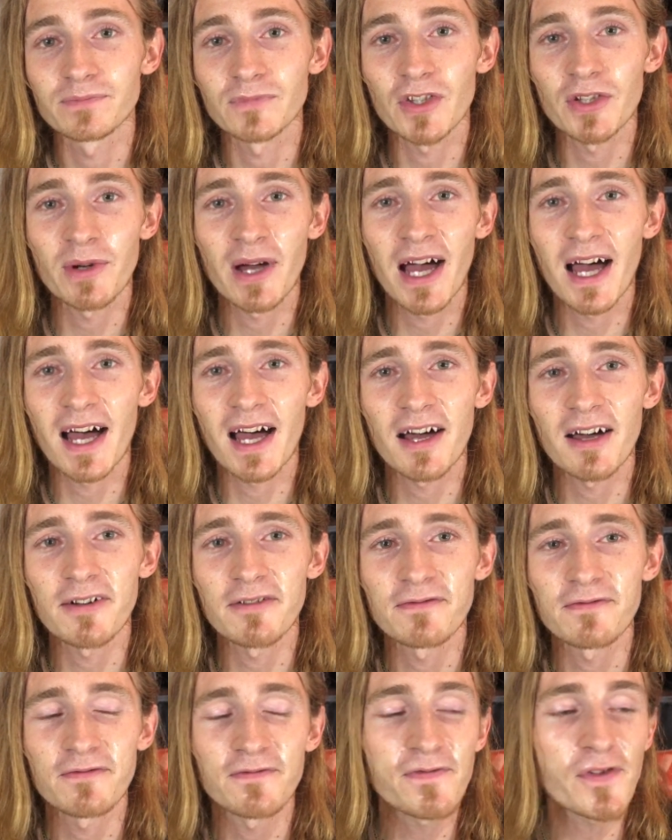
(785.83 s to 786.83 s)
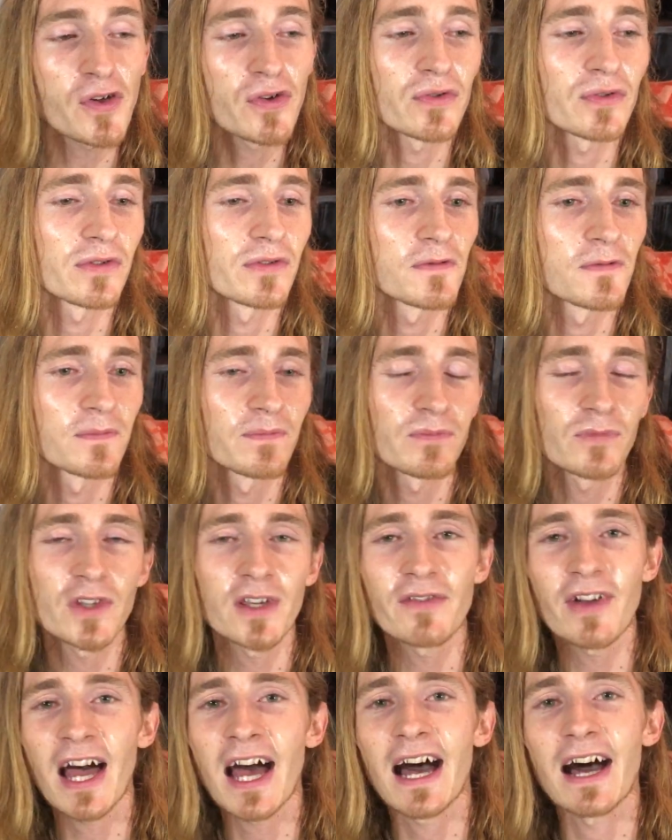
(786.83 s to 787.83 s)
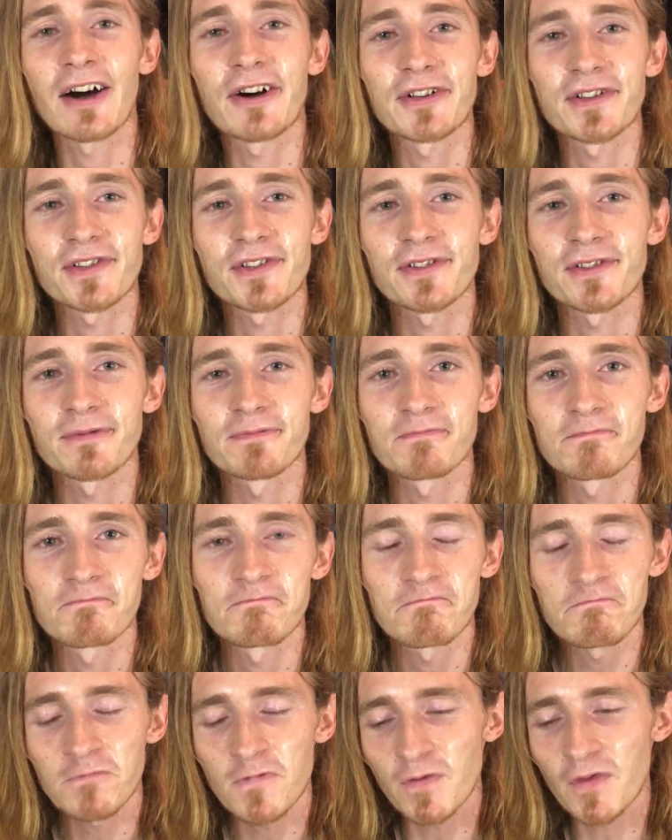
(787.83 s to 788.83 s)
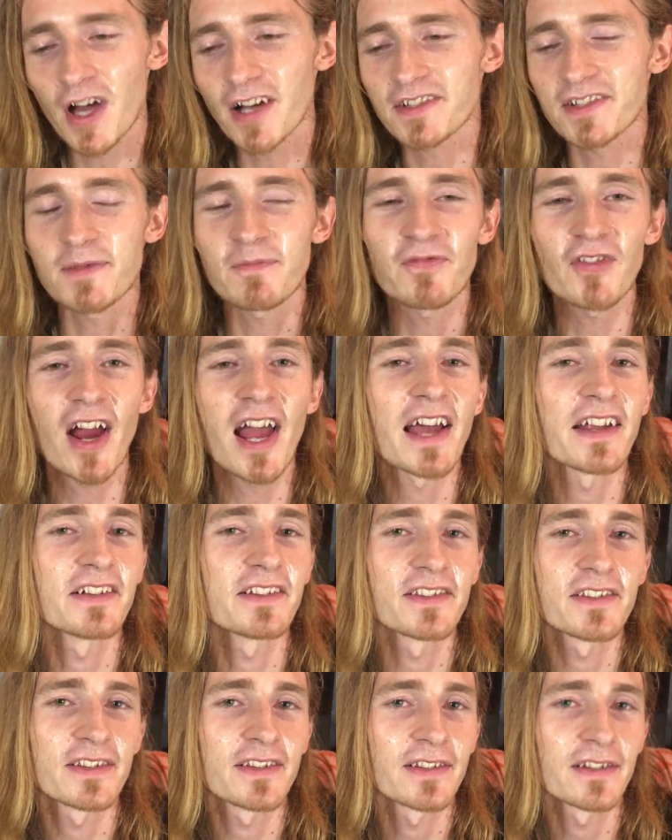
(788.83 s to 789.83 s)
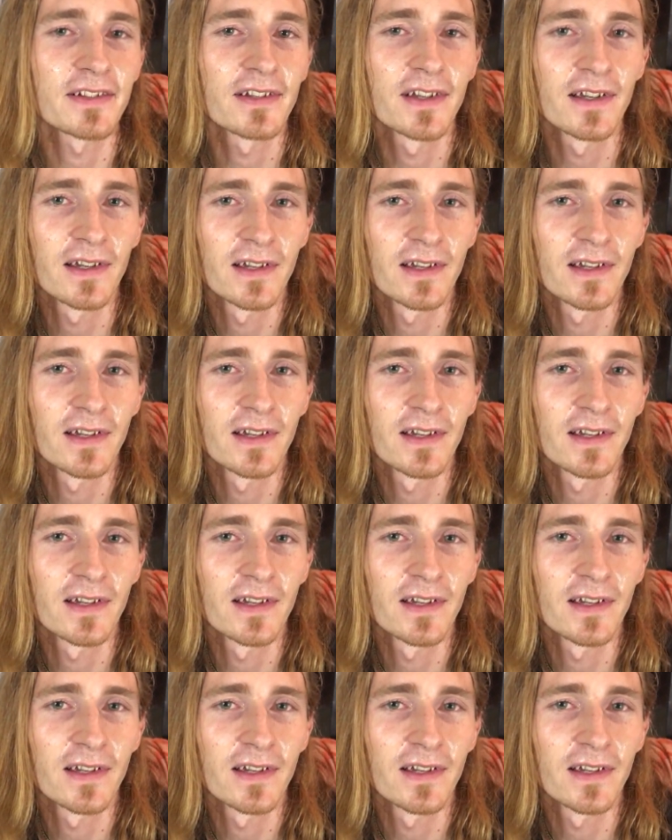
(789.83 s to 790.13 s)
You have food. You have a house. You've got some friends.